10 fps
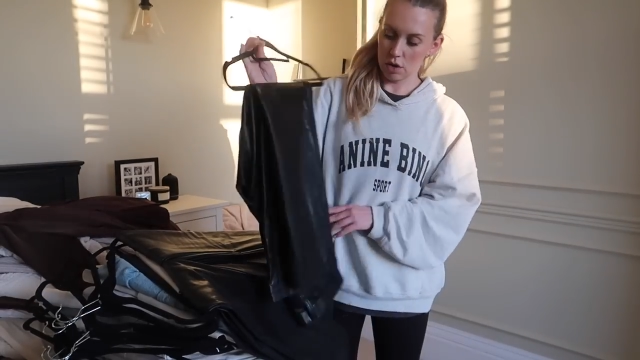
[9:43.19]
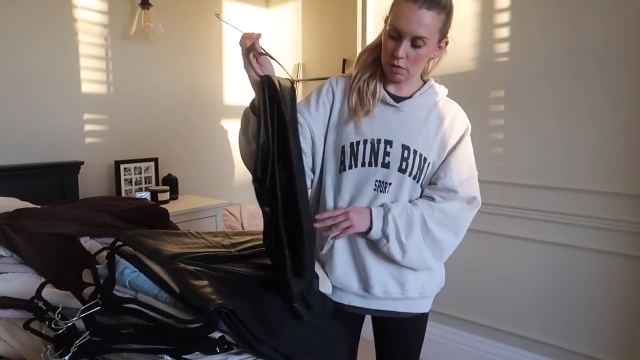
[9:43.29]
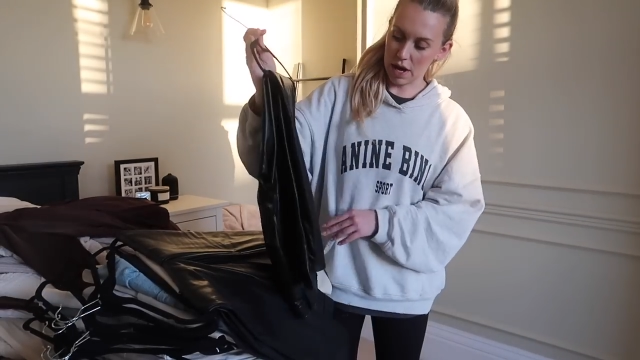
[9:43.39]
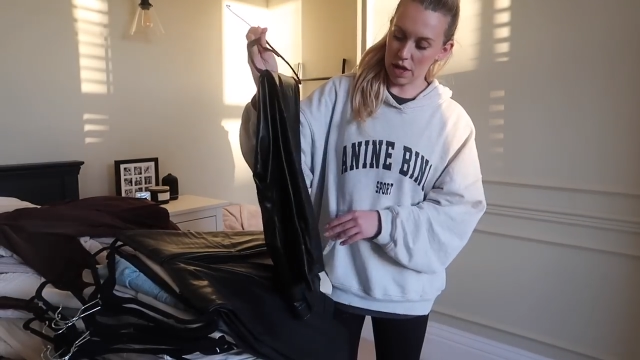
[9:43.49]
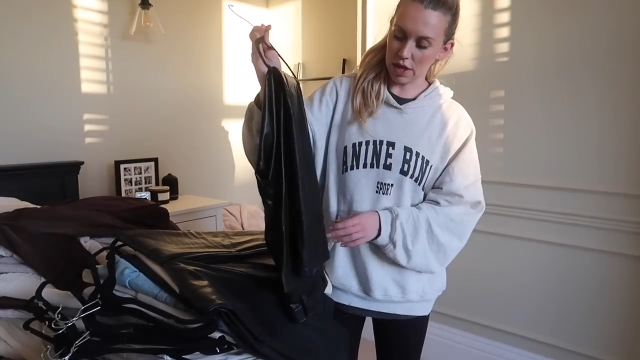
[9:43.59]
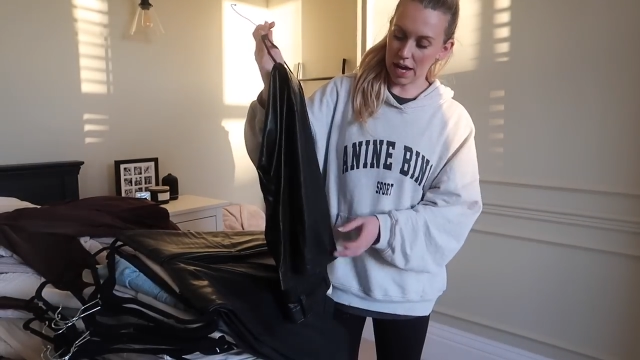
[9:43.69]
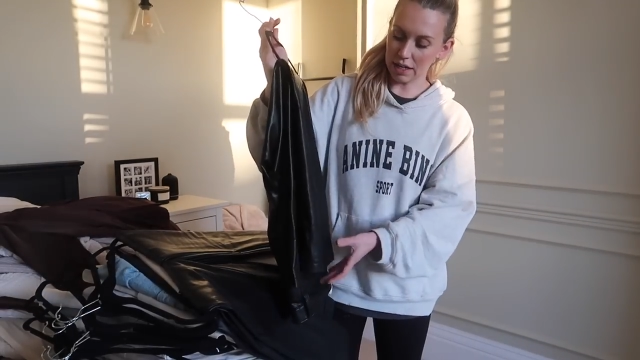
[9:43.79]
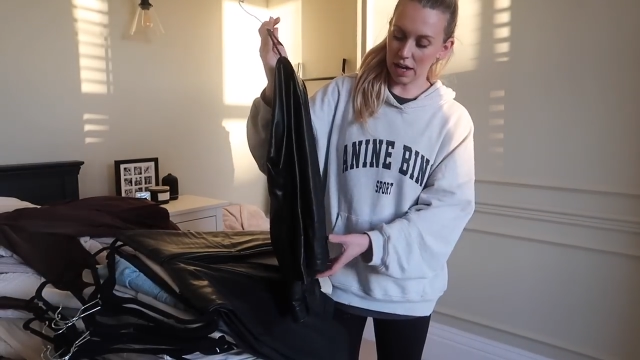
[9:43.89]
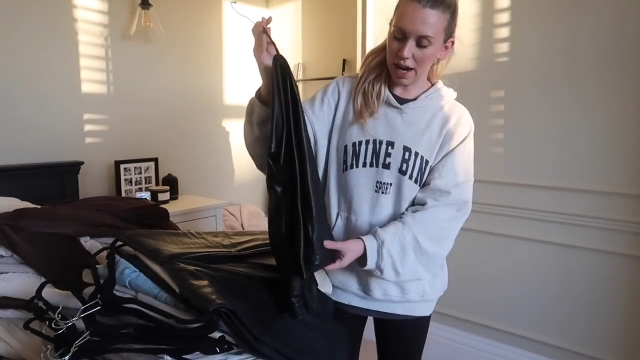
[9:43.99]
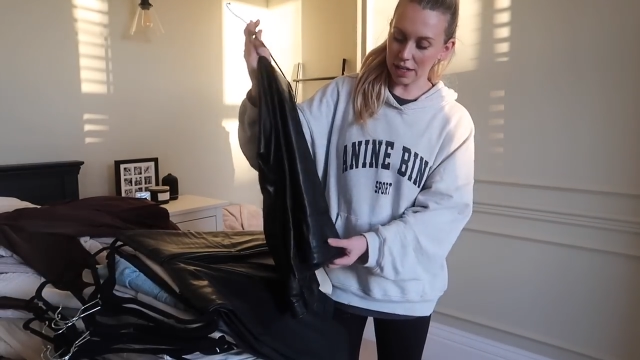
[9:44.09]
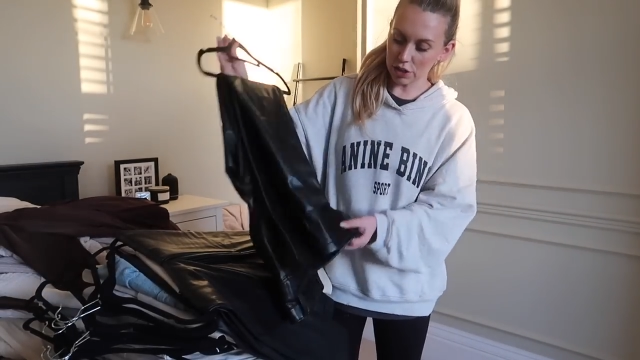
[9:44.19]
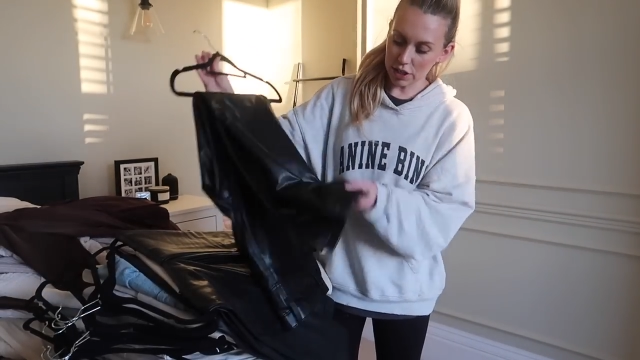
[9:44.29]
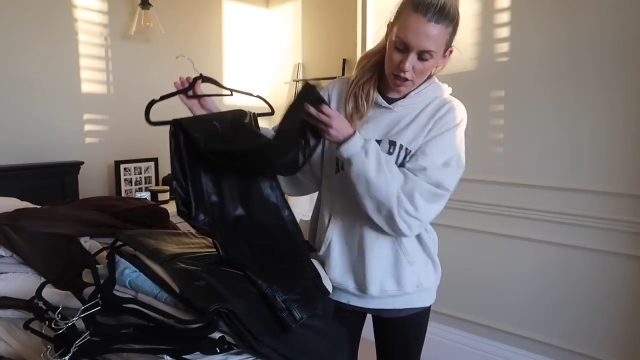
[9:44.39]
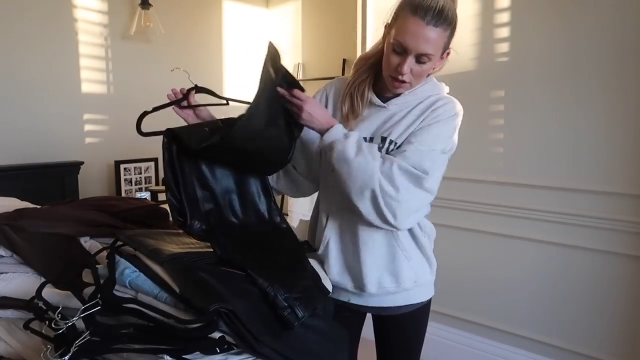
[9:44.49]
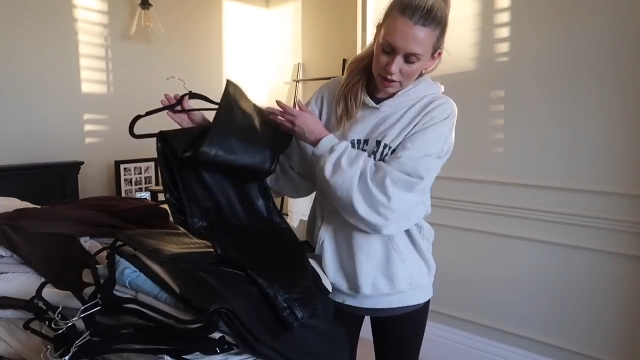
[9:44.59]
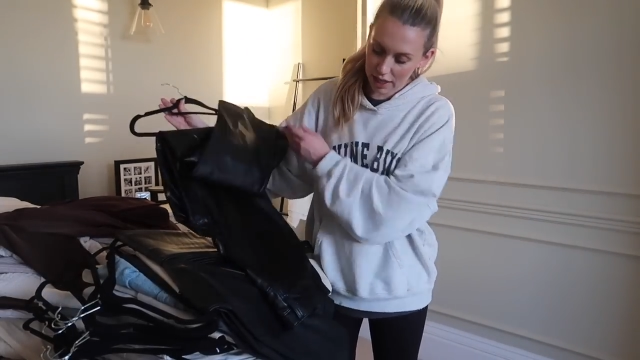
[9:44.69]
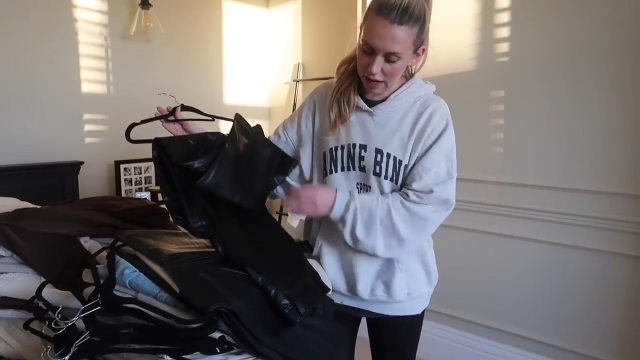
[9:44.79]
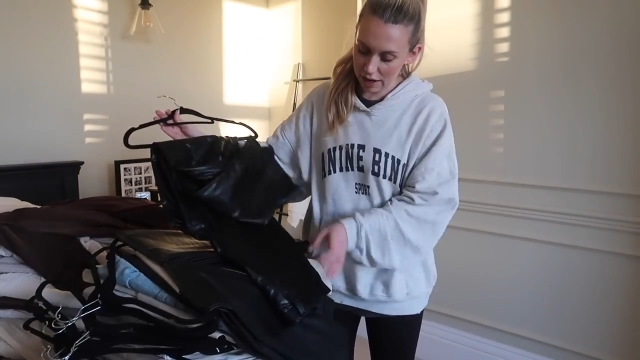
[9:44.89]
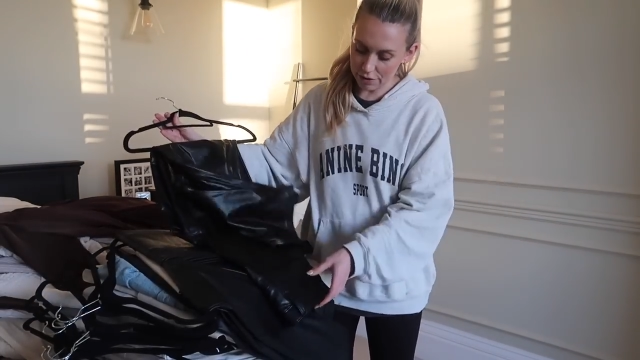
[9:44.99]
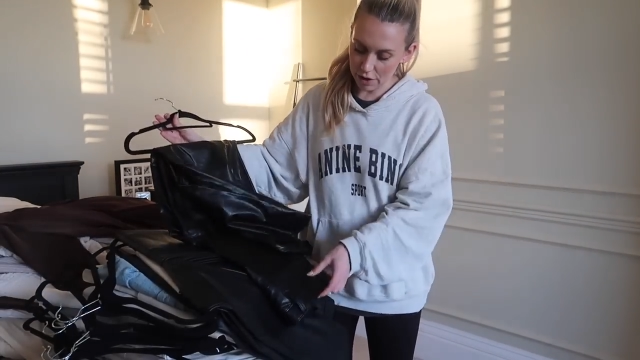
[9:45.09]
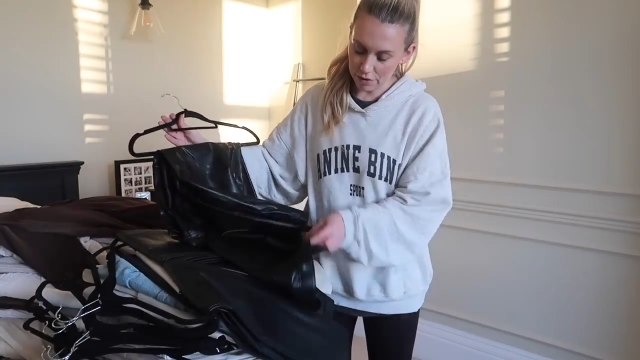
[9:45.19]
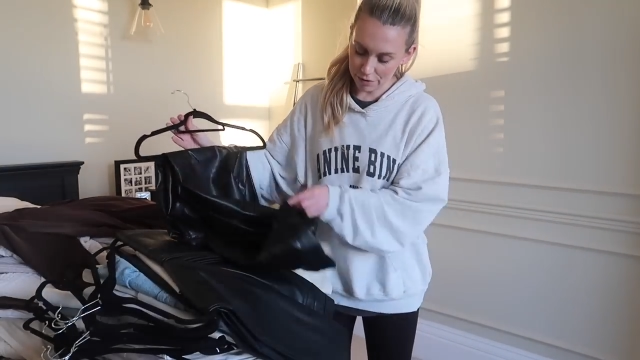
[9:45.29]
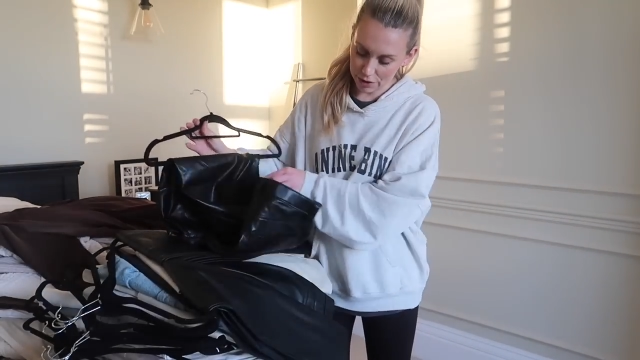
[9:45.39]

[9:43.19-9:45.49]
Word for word: with and I actually only have a